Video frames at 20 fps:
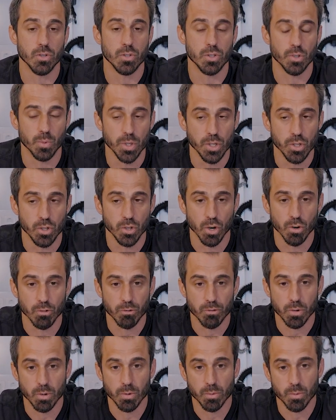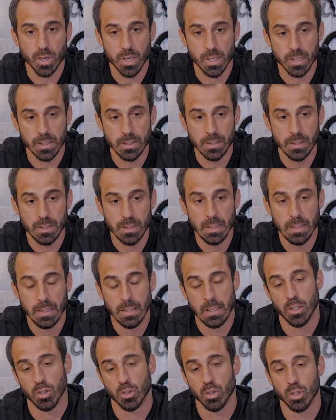So when you go for a run
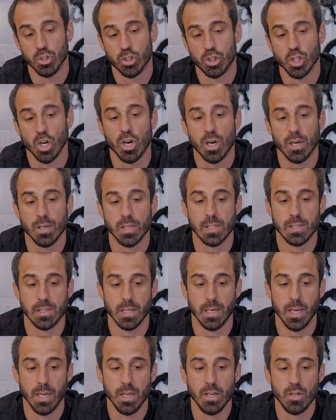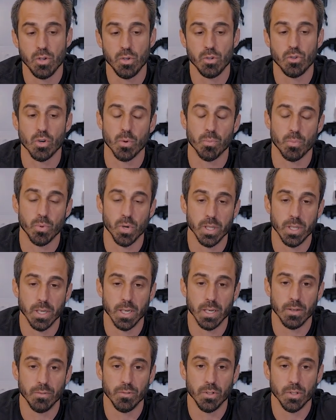or a jog, say, you start breathing
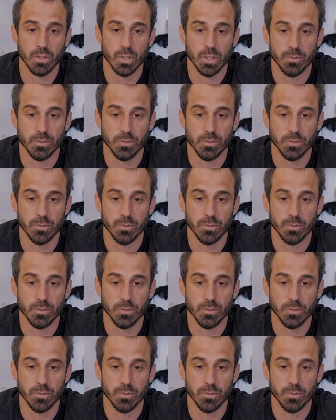heavier.